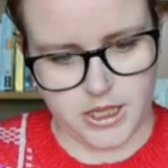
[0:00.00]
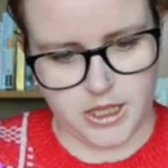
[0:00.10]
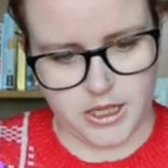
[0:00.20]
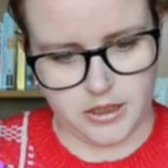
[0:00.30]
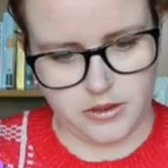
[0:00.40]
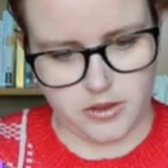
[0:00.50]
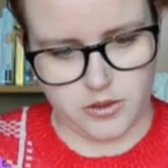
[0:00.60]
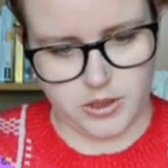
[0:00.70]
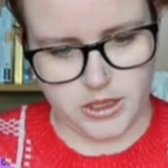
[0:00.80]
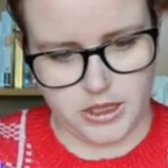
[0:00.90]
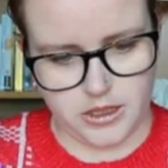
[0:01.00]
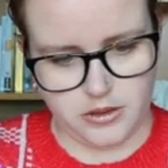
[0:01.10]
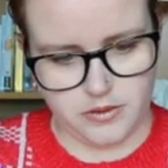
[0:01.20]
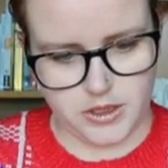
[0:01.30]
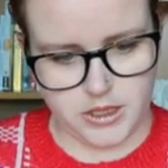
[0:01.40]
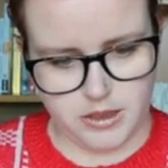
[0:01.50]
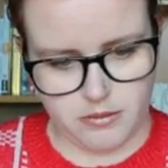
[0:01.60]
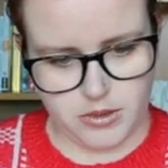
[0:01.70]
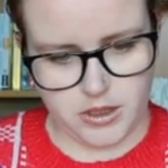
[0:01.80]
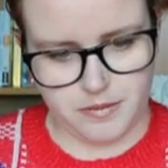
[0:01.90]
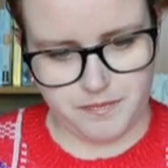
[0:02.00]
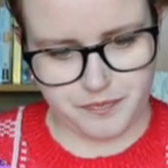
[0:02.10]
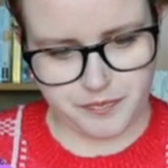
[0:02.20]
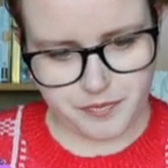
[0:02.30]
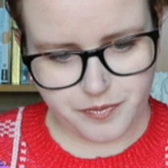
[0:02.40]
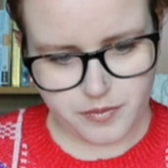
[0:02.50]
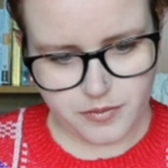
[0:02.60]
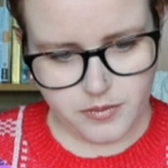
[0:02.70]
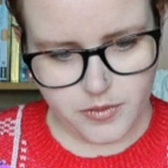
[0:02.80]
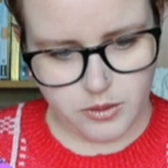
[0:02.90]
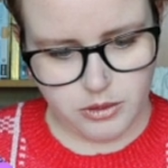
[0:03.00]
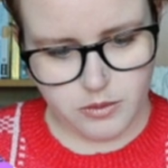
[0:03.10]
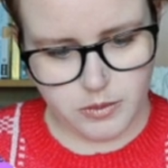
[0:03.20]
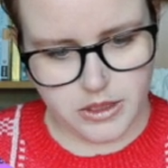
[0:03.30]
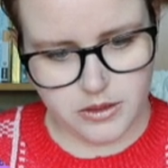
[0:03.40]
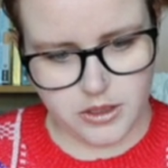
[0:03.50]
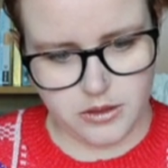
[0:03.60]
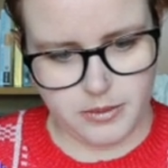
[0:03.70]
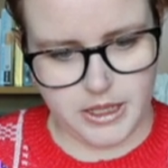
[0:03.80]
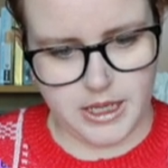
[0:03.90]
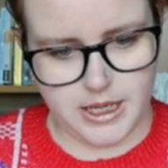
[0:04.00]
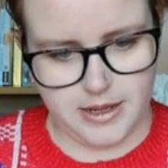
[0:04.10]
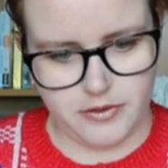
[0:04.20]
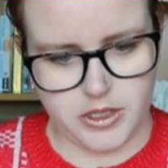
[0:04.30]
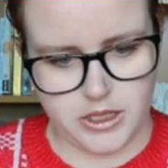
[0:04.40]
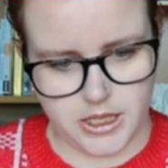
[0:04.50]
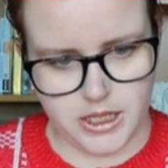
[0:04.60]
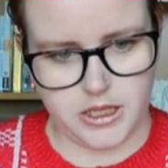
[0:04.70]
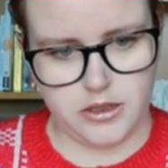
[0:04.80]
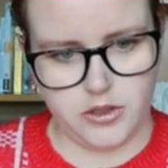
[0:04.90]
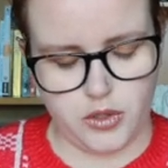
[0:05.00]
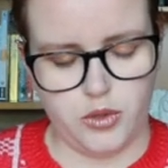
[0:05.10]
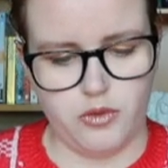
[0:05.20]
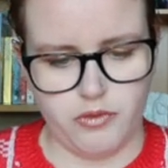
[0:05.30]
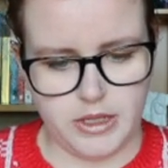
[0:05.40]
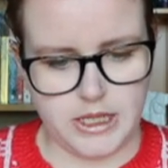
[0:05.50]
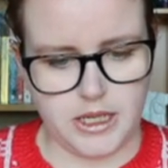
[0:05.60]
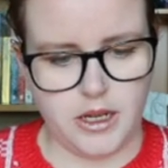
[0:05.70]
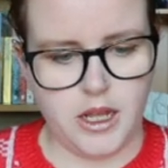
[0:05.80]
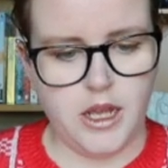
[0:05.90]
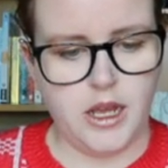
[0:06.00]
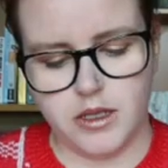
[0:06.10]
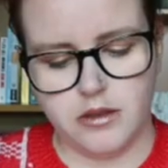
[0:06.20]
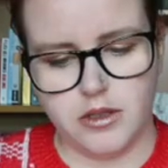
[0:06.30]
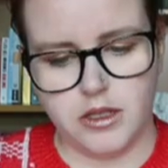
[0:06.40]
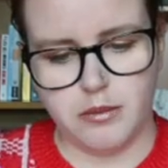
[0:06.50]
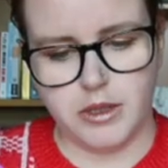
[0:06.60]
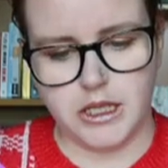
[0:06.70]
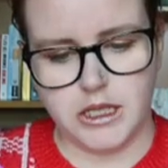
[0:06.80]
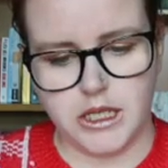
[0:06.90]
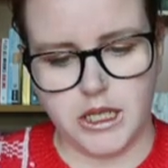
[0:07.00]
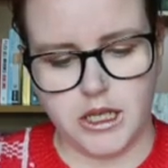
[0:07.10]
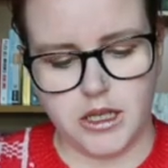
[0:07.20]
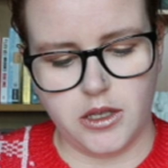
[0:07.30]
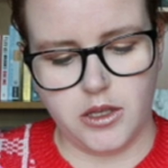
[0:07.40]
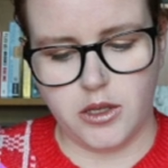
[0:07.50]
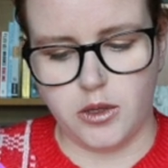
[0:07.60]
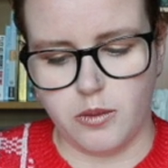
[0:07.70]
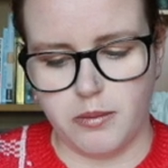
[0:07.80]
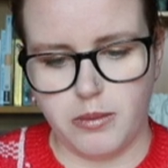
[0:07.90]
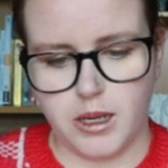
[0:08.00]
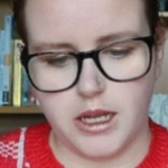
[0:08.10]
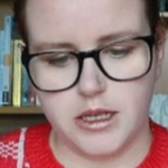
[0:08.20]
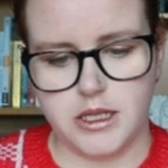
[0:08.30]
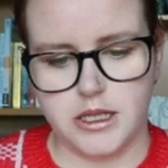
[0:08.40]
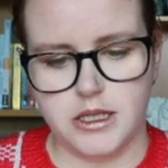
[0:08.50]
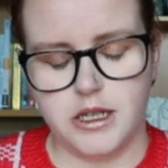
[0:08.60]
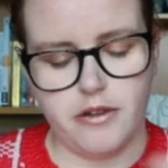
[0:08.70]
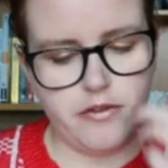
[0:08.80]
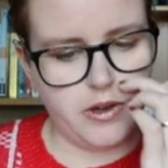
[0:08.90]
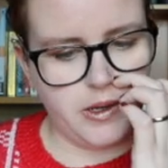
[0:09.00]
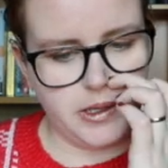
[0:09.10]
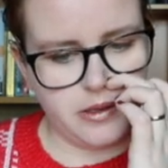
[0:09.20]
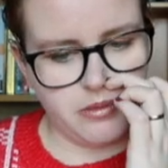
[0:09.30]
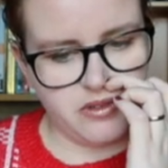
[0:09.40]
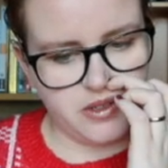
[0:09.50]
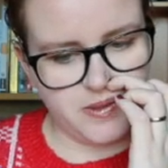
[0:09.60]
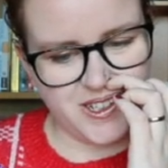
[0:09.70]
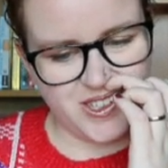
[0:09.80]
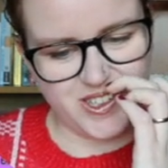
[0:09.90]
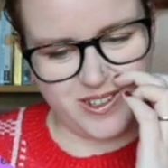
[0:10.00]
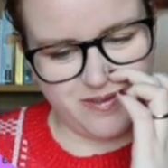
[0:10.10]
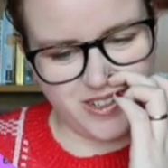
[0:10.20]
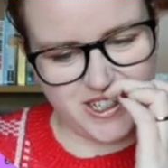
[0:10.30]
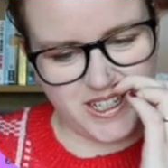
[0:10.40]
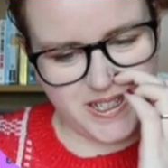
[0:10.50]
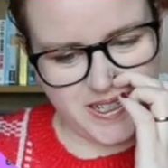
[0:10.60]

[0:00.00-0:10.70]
is the 20th of December, which means it took me 11 days to read it. LGBTQ+ is definitely the predominant genre.